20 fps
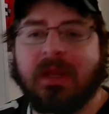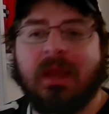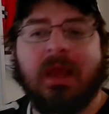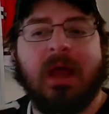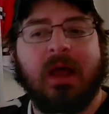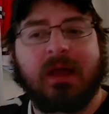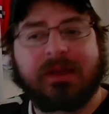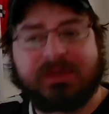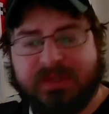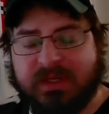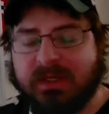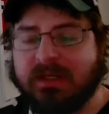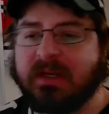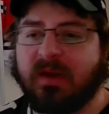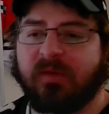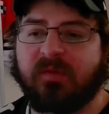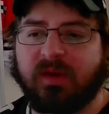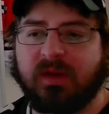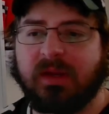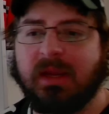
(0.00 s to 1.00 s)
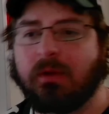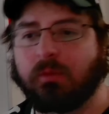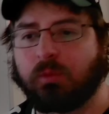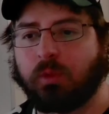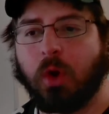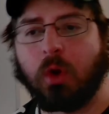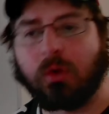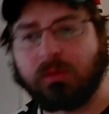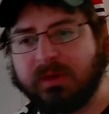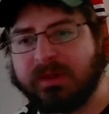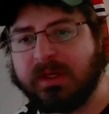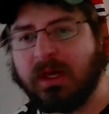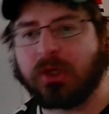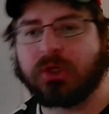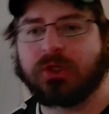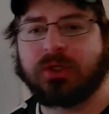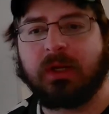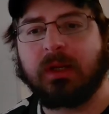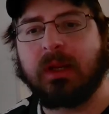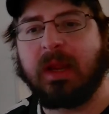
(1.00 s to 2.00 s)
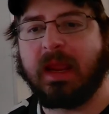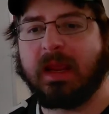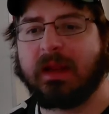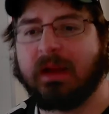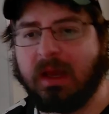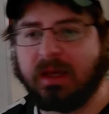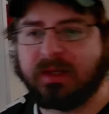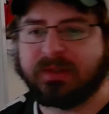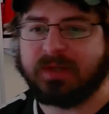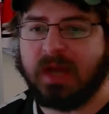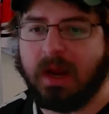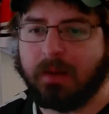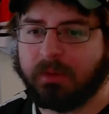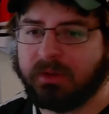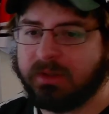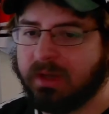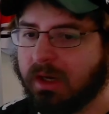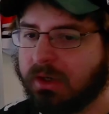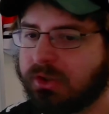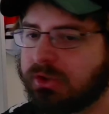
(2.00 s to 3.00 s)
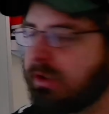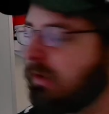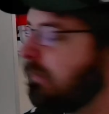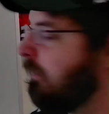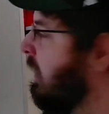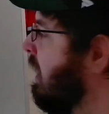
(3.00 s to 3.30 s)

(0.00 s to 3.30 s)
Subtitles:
significant role reduction and ice time reduction.